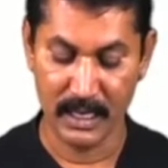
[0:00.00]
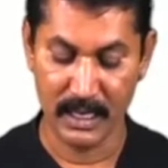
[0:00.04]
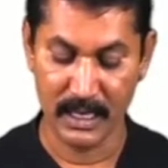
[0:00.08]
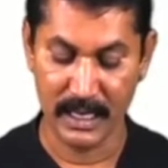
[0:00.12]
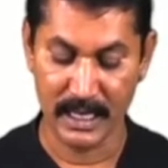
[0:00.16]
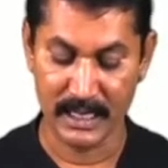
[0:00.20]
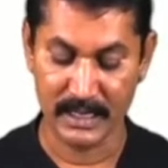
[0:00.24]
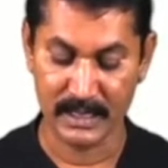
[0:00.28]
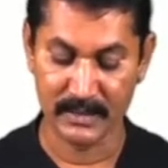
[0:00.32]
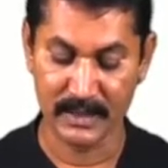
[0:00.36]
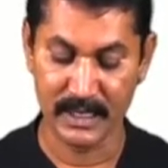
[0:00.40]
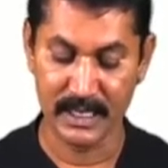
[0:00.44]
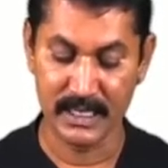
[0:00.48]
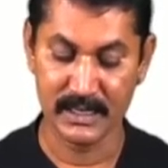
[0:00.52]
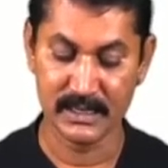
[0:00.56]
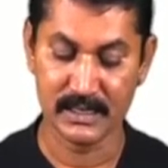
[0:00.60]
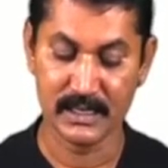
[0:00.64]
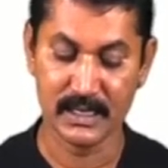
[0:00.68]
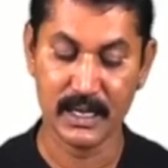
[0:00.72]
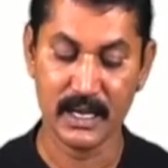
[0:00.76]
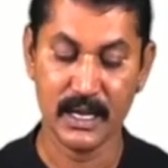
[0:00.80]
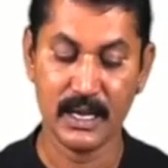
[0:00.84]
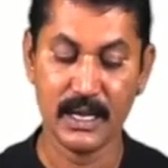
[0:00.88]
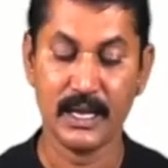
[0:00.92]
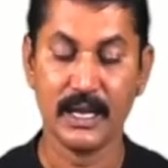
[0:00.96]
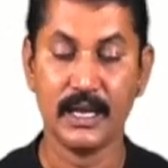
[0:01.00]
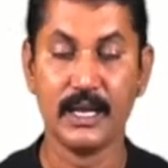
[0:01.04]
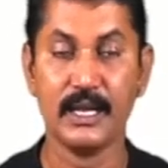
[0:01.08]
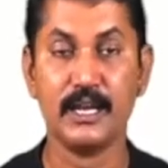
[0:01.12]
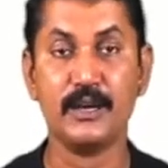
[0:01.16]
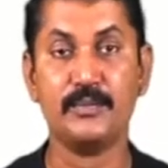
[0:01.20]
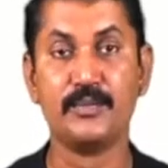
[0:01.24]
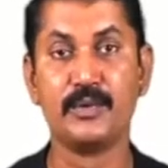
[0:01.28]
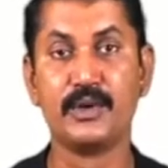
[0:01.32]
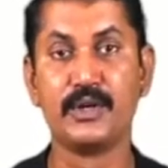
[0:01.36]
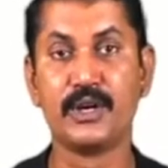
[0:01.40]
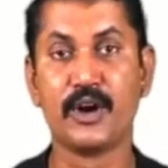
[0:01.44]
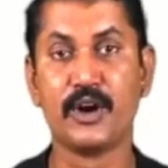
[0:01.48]
Next one is
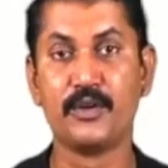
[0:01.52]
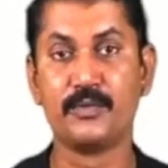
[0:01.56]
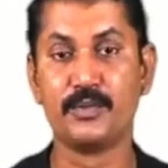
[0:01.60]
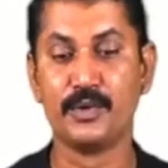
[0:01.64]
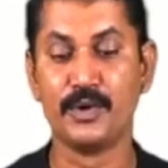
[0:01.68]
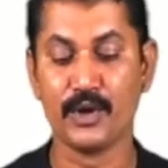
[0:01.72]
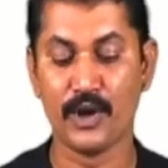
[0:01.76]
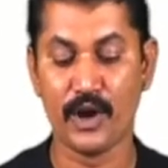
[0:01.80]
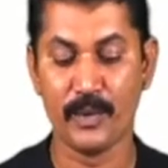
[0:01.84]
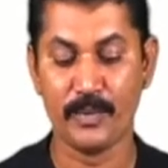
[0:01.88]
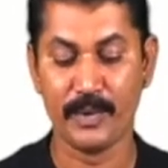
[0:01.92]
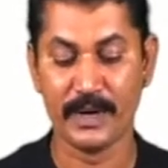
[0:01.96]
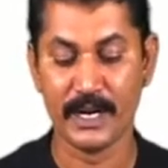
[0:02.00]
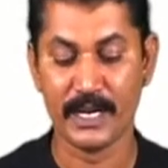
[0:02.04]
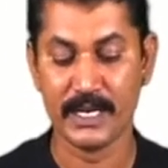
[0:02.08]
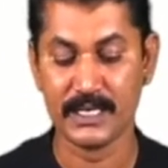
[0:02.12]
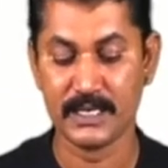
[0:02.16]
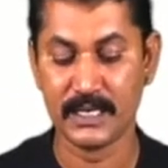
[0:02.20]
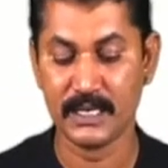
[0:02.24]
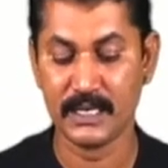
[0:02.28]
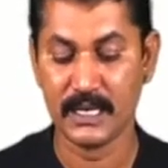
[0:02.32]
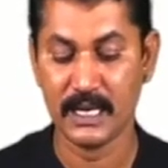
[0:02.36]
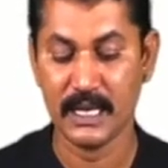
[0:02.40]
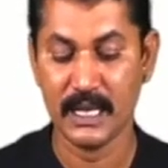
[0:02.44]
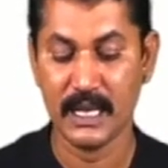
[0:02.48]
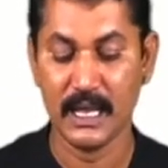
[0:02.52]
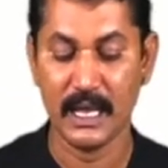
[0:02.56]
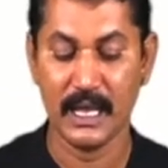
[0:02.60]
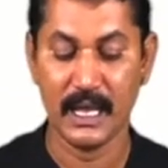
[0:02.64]
input output operation.